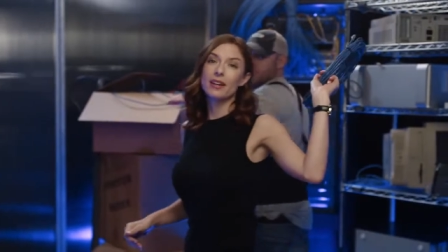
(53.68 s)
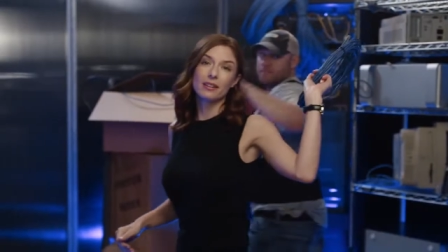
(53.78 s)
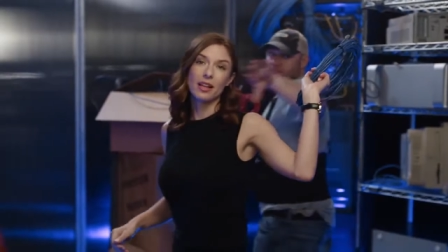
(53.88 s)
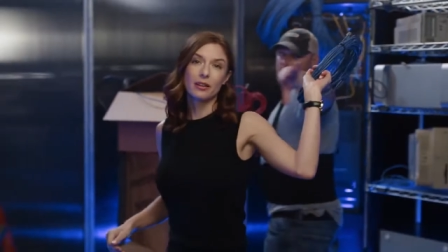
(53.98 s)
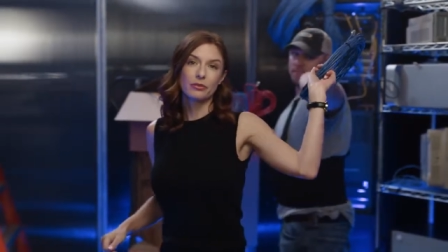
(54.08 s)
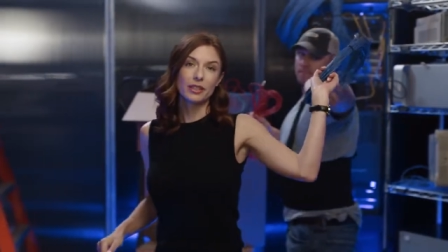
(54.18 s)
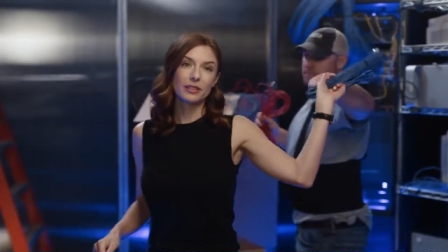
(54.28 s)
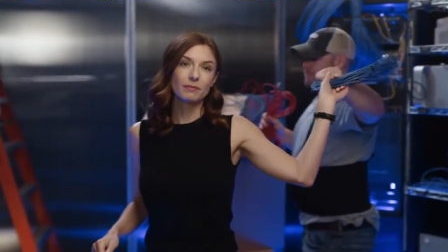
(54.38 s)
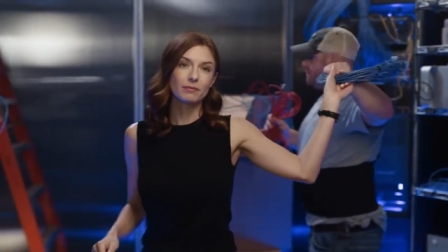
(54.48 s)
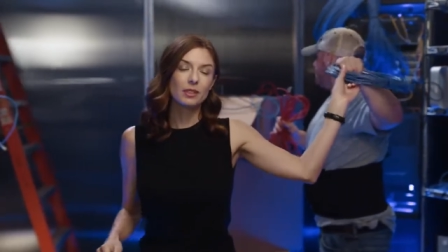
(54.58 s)
it at
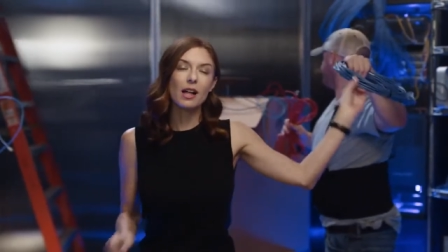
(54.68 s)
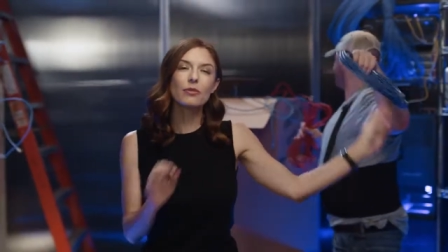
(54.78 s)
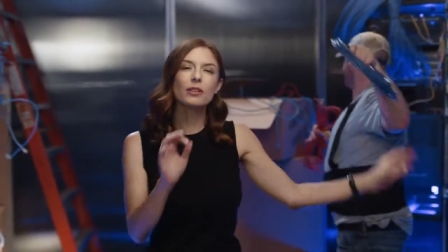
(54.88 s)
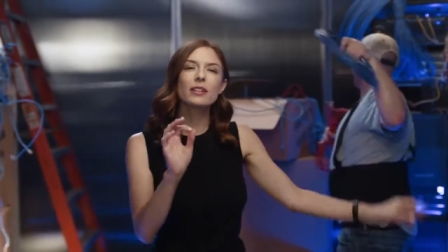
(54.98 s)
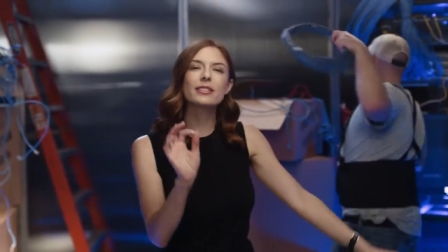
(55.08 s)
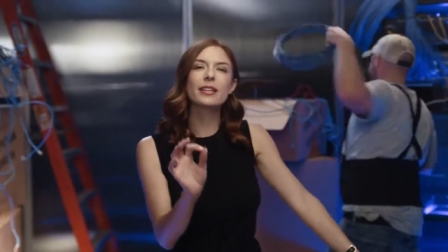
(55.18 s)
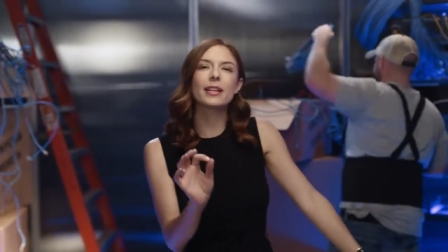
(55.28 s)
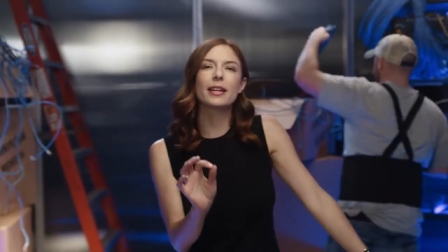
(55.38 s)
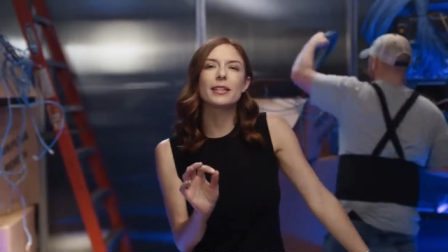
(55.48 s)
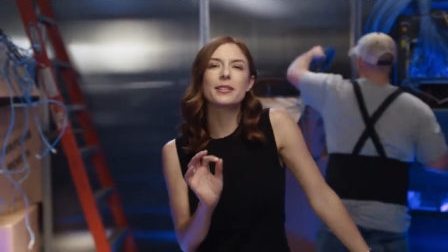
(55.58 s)
Cloudflare. Cloudflare is
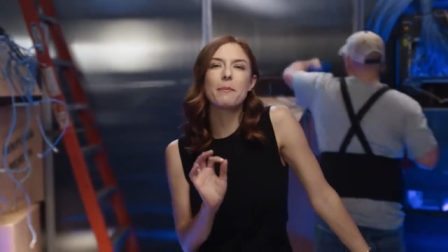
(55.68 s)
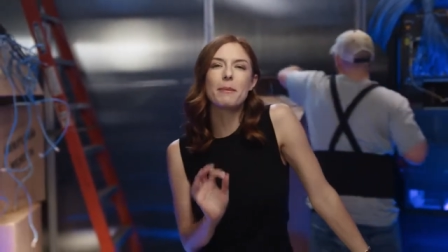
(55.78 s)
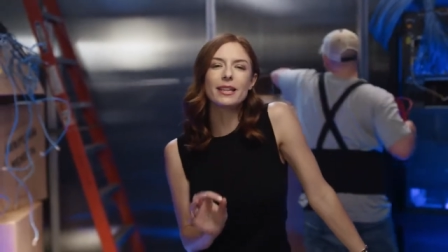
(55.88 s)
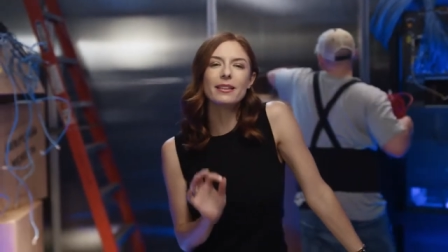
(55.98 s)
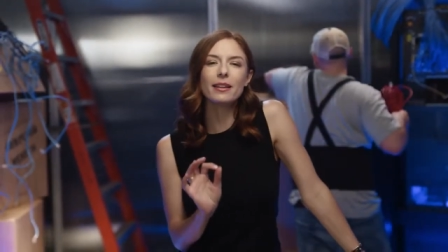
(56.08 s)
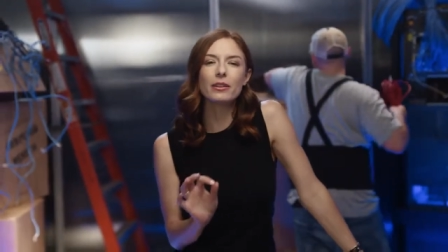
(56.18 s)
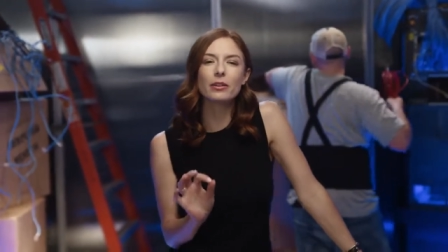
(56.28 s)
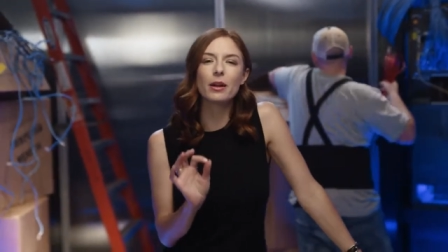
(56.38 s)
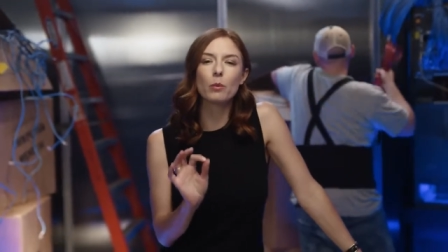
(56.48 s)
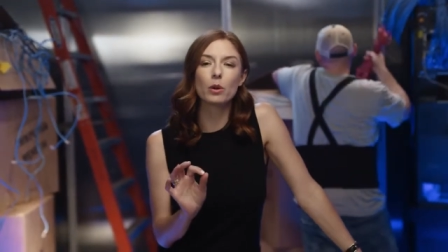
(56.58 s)
dedicated to making the
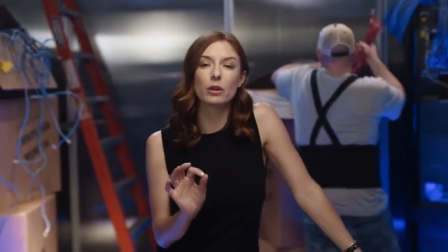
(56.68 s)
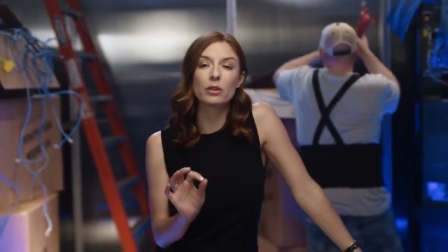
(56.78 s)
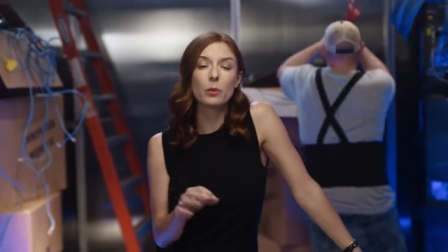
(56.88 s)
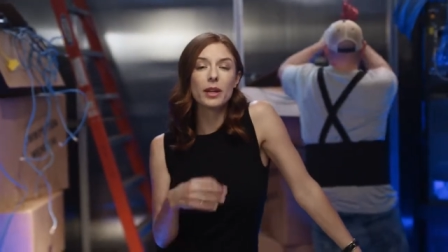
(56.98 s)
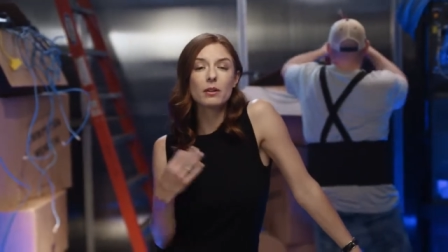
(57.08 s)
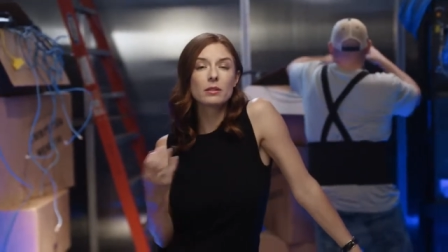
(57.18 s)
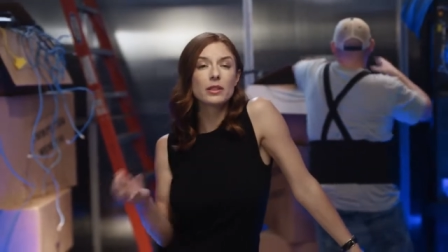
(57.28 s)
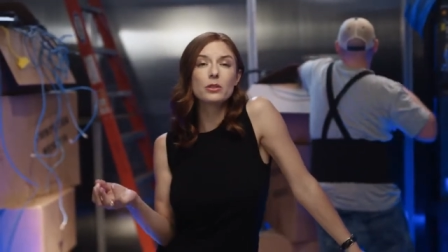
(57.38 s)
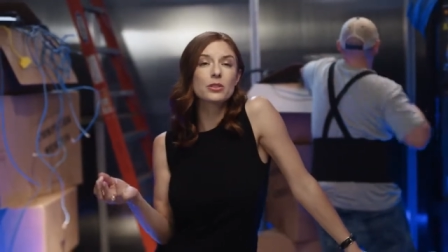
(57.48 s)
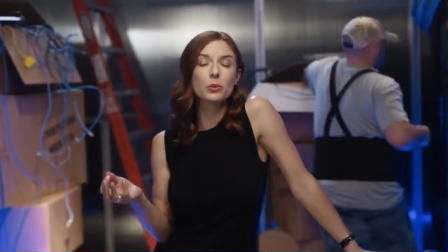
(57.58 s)
internet work the way it only
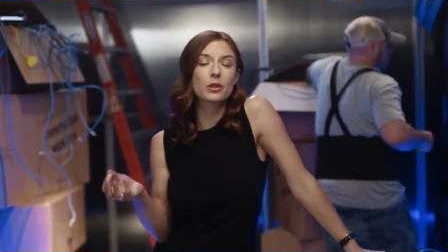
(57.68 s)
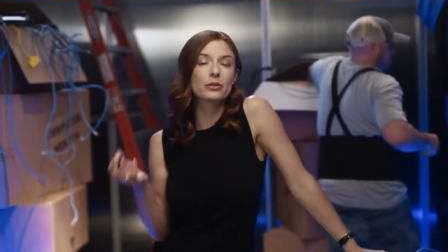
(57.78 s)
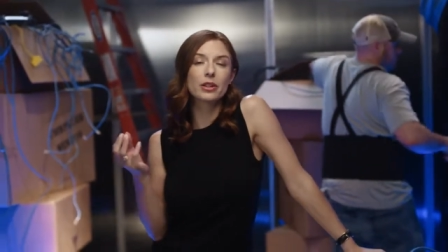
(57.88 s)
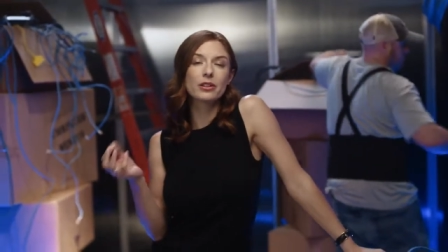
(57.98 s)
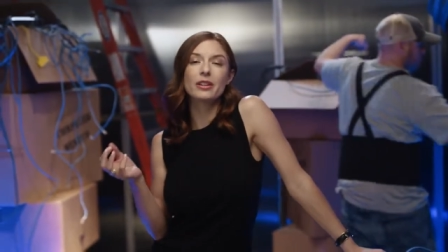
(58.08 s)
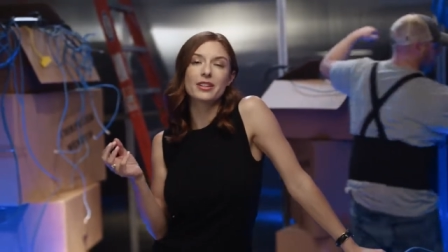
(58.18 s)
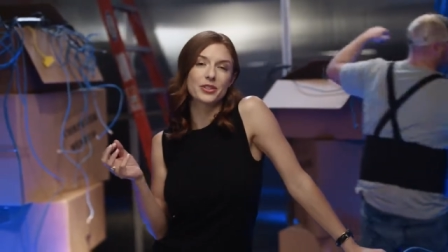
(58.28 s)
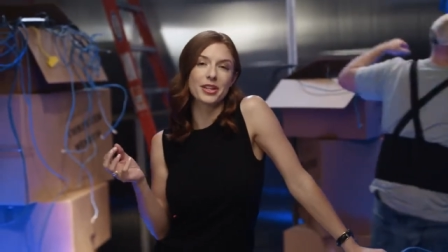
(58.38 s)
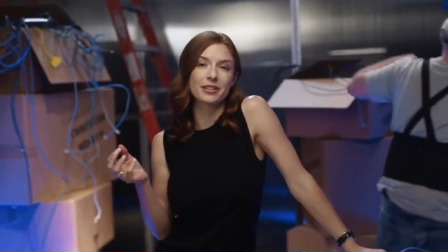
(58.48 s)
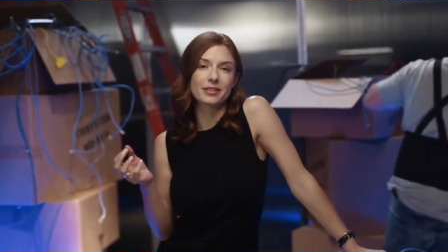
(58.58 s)
used to work for internet
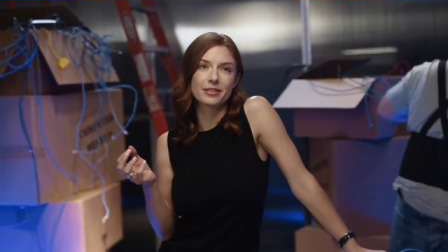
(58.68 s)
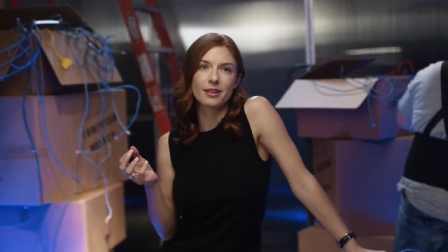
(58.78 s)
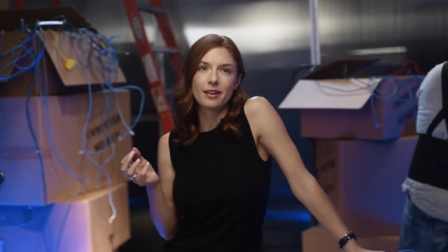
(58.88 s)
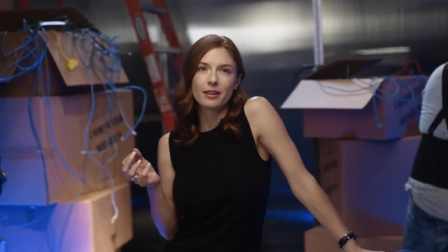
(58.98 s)
giants.